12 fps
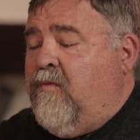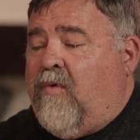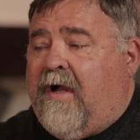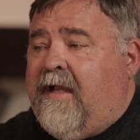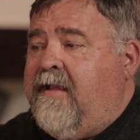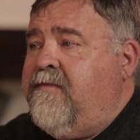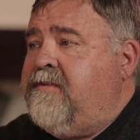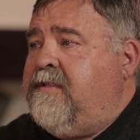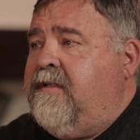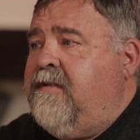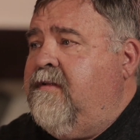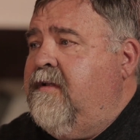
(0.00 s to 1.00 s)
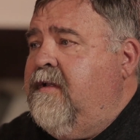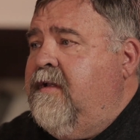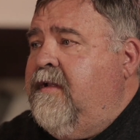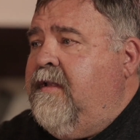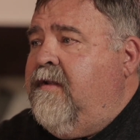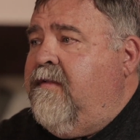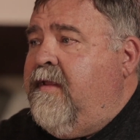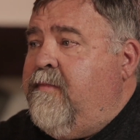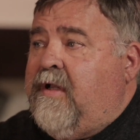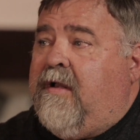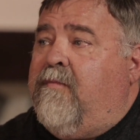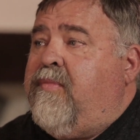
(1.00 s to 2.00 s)
wives, and you know, they
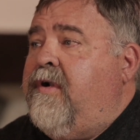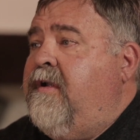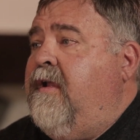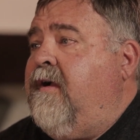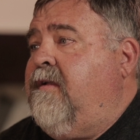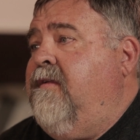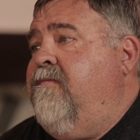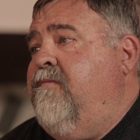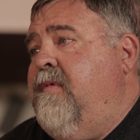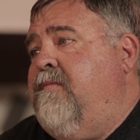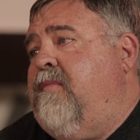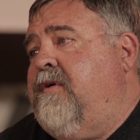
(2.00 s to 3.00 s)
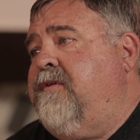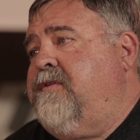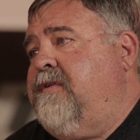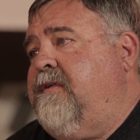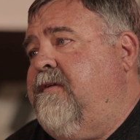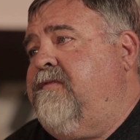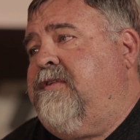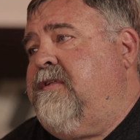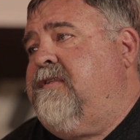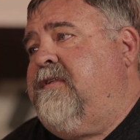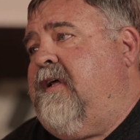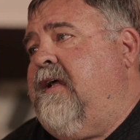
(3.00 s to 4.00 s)
become productive members of
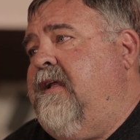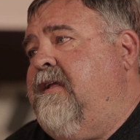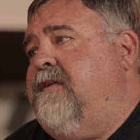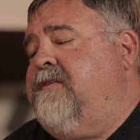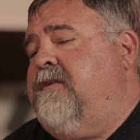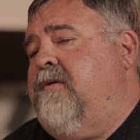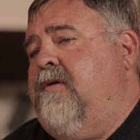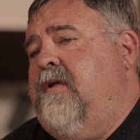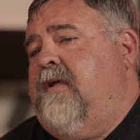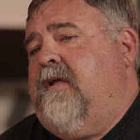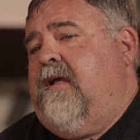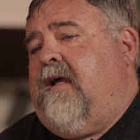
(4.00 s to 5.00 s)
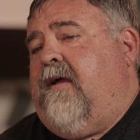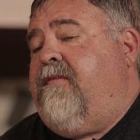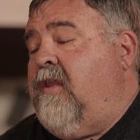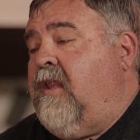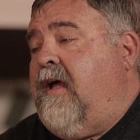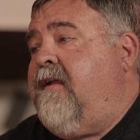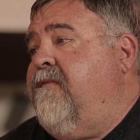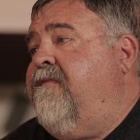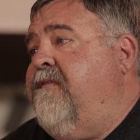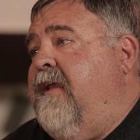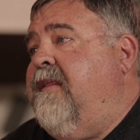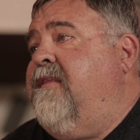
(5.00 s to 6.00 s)
society. So I have a lot of
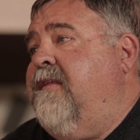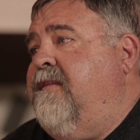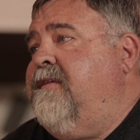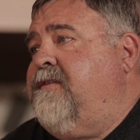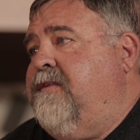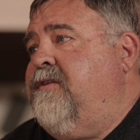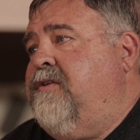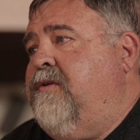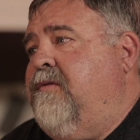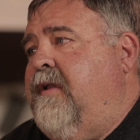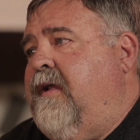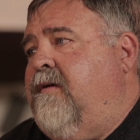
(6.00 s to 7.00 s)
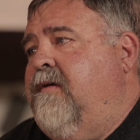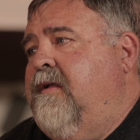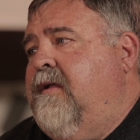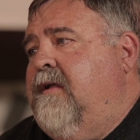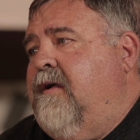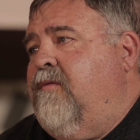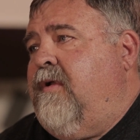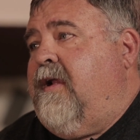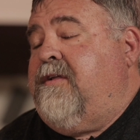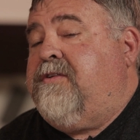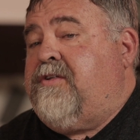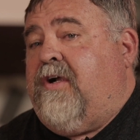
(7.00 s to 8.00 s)
faith in this issue now. When
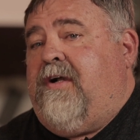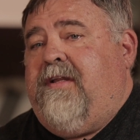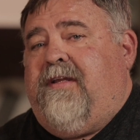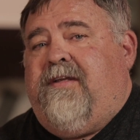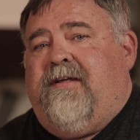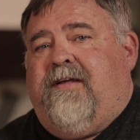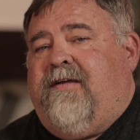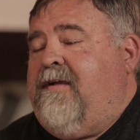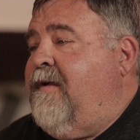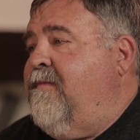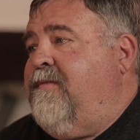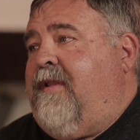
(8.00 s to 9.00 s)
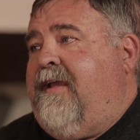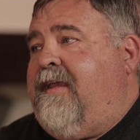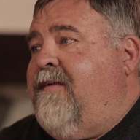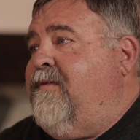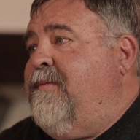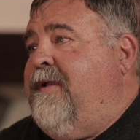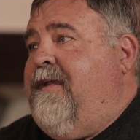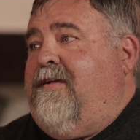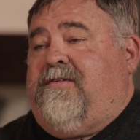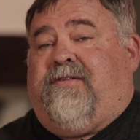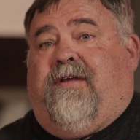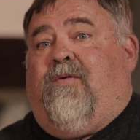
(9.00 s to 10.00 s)
I started, I'm like everybody
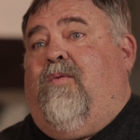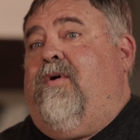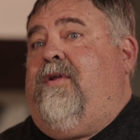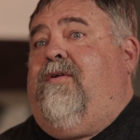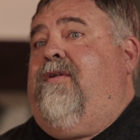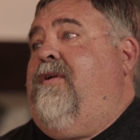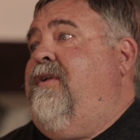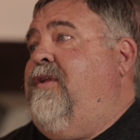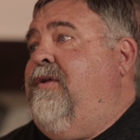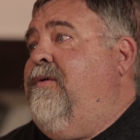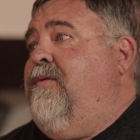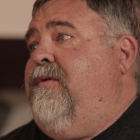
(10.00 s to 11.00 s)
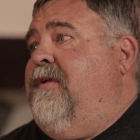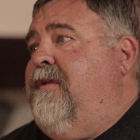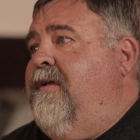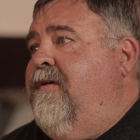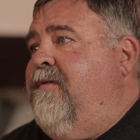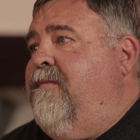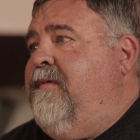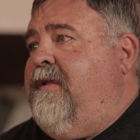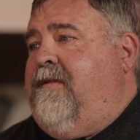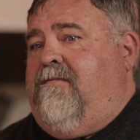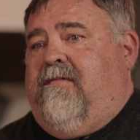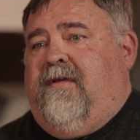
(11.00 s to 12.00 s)
else, like, what are you going to do? You know, I
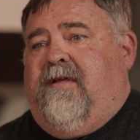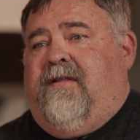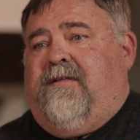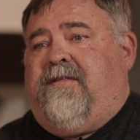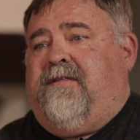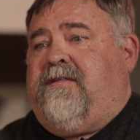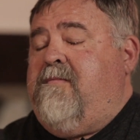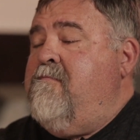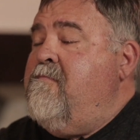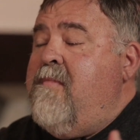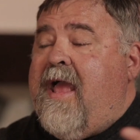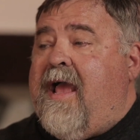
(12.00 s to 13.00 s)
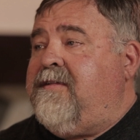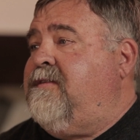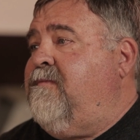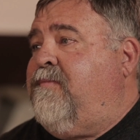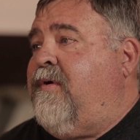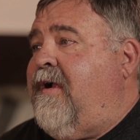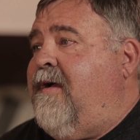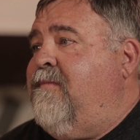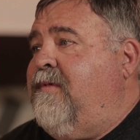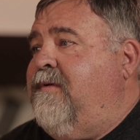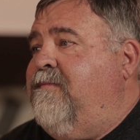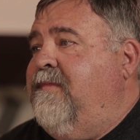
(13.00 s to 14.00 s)
mean, this is a massive
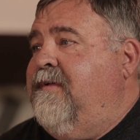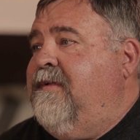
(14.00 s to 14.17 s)
problem.